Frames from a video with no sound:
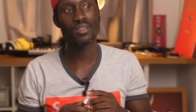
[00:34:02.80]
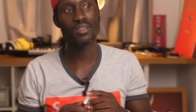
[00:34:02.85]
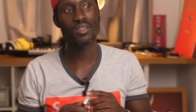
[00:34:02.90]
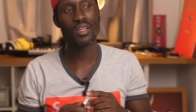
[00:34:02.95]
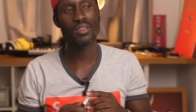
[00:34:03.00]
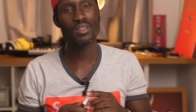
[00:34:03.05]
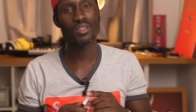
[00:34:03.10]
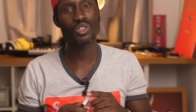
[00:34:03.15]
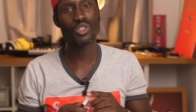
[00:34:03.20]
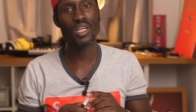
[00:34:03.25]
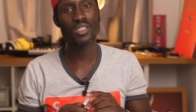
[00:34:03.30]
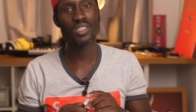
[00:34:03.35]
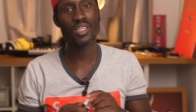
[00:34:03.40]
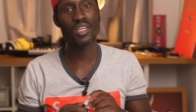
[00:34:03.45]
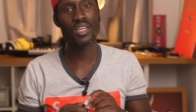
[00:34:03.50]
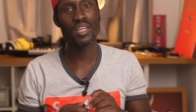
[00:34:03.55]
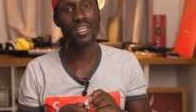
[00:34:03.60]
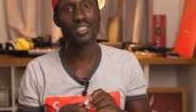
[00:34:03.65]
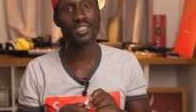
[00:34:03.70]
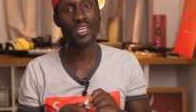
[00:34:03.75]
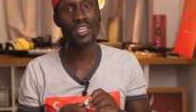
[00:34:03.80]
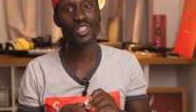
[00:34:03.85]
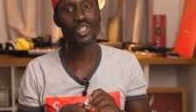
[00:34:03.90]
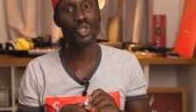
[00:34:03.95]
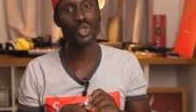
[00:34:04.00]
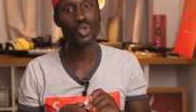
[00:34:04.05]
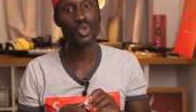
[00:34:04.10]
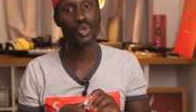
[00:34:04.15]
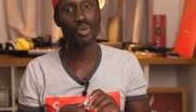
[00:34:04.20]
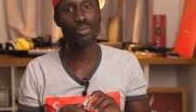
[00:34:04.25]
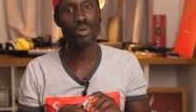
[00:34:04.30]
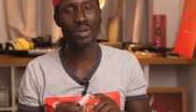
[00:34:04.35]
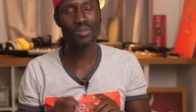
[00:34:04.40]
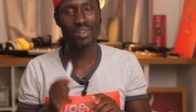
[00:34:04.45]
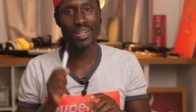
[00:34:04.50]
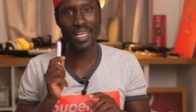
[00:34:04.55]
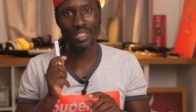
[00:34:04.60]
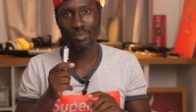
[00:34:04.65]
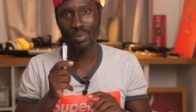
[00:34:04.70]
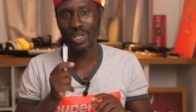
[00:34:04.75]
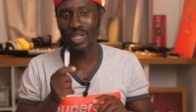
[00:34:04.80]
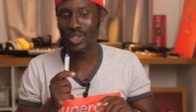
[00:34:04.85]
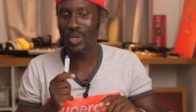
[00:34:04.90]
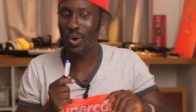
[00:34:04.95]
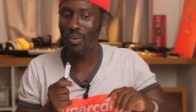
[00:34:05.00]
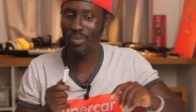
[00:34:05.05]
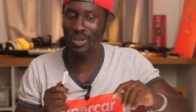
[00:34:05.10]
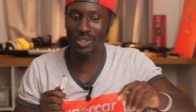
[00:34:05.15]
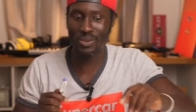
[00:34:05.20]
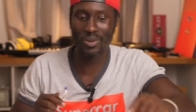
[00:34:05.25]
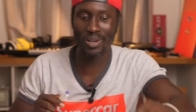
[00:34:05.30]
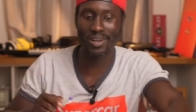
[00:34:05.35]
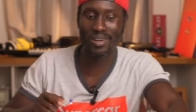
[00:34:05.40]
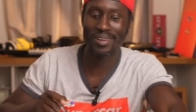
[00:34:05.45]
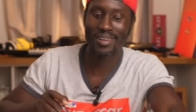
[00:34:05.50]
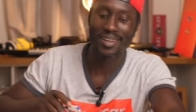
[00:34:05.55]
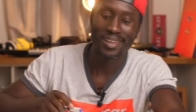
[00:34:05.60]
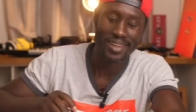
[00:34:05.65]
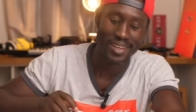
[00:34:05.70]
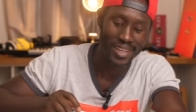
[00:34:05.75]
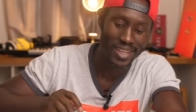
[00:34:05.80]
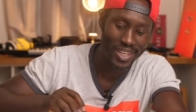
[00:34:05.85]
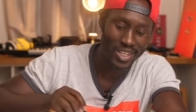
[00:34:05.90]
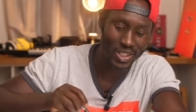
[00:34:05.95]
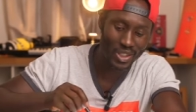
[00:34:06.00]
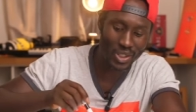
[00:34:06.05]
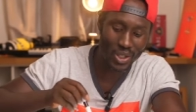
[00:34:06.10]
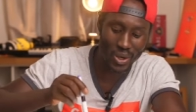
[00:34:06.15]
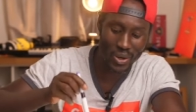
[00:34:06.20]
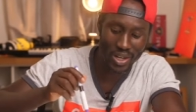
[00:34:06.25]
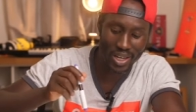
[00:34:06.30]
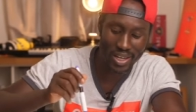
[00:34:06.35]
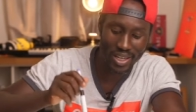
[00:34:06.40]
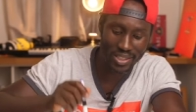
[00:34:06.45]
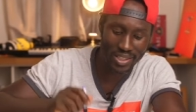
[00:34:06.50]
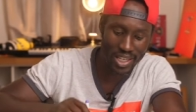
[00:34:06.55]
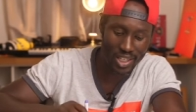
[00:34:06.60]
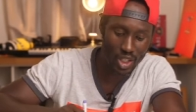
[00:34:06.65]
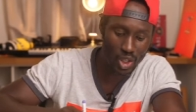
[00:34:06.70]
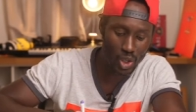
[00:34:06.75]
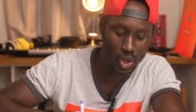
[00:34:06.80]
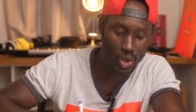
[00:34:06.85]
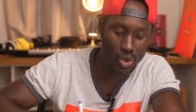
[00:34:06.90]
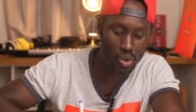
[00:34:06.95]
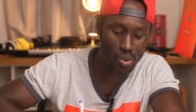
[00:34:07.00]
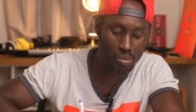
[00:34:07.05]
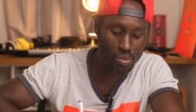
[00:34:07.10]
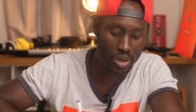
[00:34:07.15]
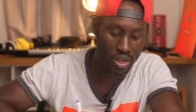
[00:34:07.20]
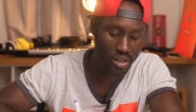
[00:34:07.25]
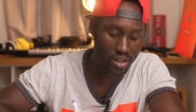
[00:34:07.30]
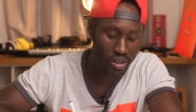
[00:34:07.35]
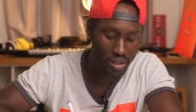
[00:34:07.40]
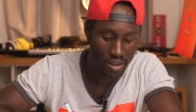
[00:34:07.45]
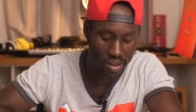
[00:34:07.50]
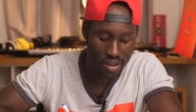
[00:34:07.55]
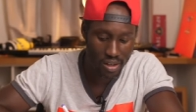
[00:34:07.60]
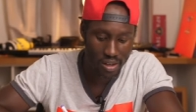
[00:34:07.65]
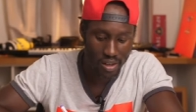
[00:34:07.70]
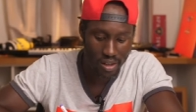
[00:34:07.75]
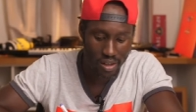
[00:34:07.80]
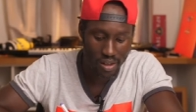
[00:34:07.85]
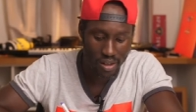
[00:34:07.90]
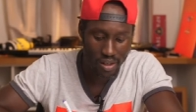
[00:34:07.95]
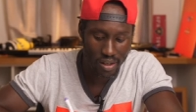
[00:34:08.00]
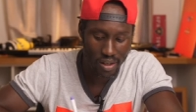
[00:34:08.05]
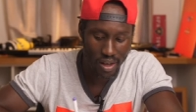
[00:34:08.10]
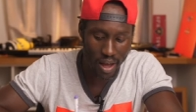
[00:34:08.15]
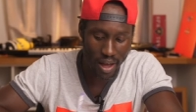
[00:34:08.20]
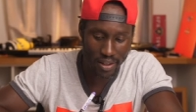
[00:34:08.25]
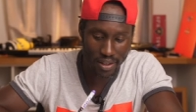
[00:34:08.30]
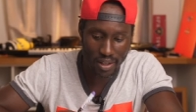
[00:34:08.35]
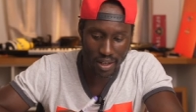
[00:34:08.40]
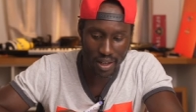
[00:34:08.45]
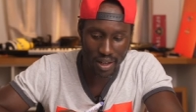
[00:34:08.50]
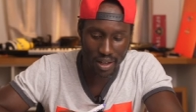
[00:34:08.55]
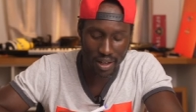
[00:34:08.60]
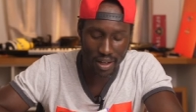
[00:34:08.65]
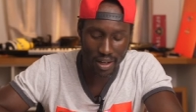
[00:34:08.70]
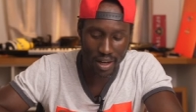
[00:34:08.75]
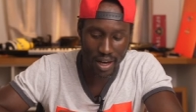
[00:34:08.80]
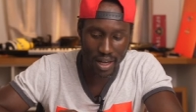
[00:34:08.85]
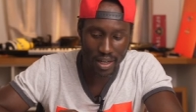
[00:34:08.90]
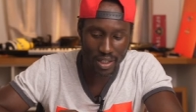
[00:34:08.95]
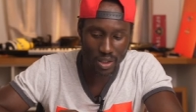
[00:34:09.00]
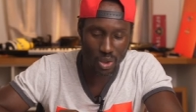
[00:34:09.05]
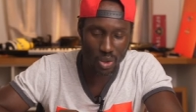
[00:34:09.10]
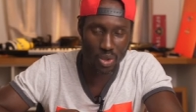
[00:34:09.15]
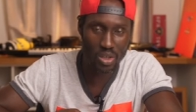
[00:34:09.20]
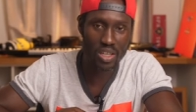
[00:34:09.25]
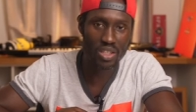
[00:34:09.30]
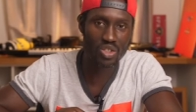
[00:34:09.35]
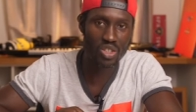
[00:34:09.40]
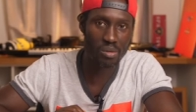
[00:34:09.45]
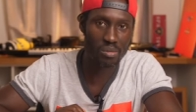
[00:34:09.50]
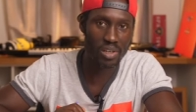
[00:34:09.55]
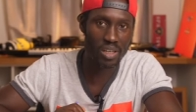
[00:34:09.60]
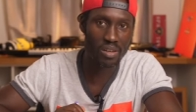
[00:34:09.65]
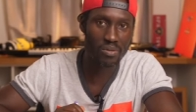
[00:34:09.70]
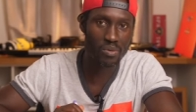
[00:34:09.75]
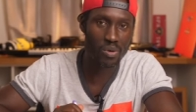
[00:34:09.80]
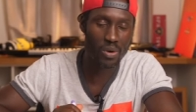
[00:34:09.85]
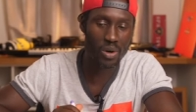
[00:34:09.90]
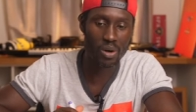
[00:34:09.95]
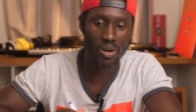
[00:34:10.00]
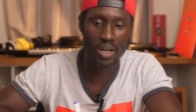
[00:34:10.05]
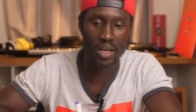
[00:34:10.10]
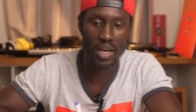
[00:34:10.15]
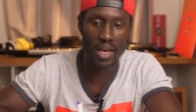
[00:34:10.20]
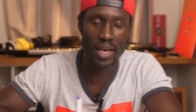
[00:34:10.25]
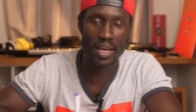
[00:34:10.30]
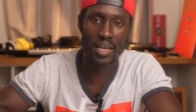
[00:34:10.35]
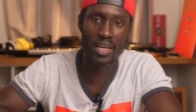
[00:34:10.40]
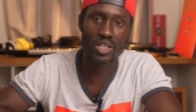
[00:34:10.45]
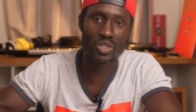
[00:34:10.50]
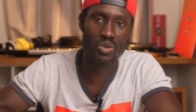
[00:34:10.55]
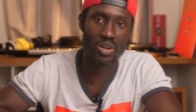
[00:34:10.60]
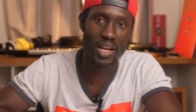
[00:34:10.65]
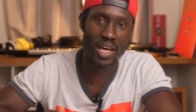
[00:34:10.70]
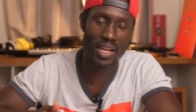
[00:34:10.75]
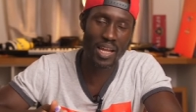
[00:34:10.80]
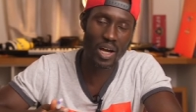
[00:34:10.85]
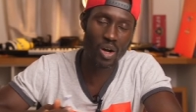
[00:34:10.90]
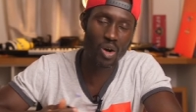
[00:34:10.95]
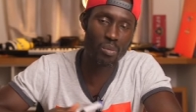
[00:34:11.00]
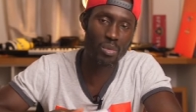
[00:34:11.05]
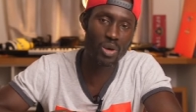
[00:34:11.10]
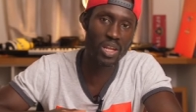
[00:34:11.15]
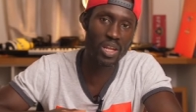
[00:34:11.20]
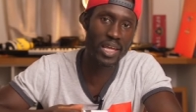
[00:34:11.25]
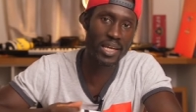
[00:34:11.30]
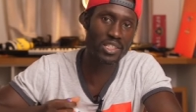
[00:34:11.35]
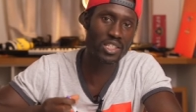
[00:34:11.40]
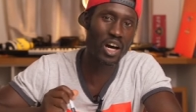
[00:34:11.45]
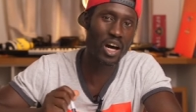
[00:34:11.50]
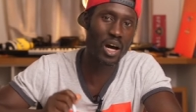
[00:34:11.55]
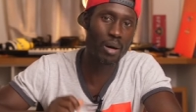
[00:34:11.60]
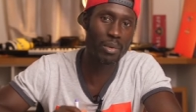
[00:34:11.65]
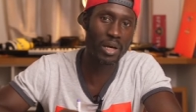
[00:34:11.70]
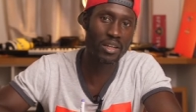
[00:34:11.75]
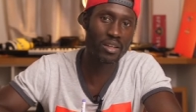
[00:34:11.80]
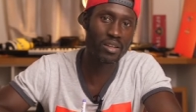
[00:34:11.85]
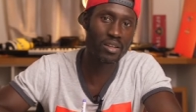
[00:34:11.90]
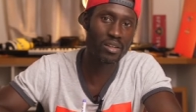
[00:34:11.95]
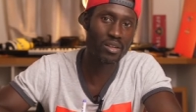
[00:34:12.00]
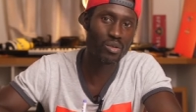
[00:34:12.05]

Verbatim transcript: I think she has a Nissan Cube. I think that's pretty dope as well. So the Nissan Cube and uh, and the Suzuki Jimmy for real. Hey Israel, that, that could be your next car, man.